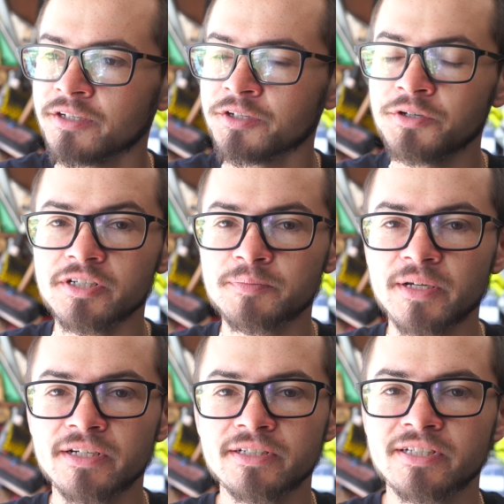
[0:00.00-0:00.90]

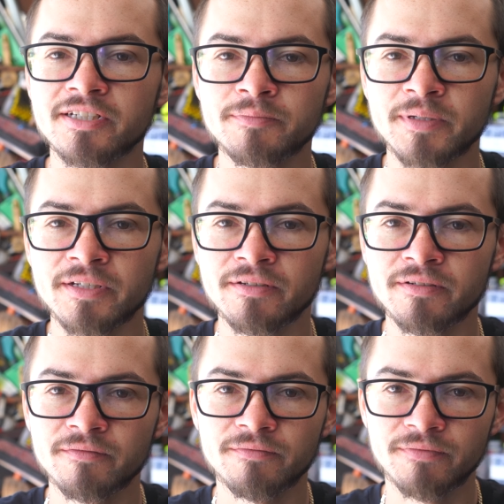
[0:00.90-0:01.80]
USPS has
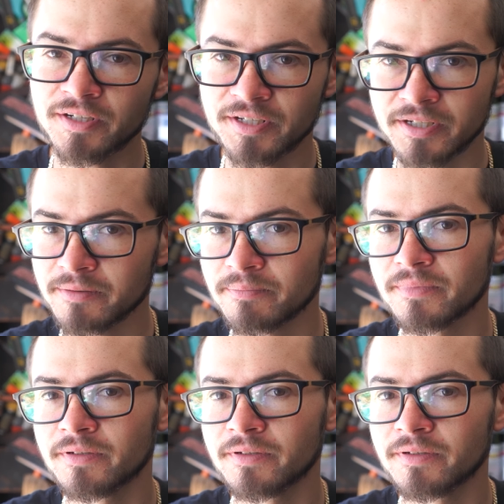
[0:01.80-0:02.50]
been fucking up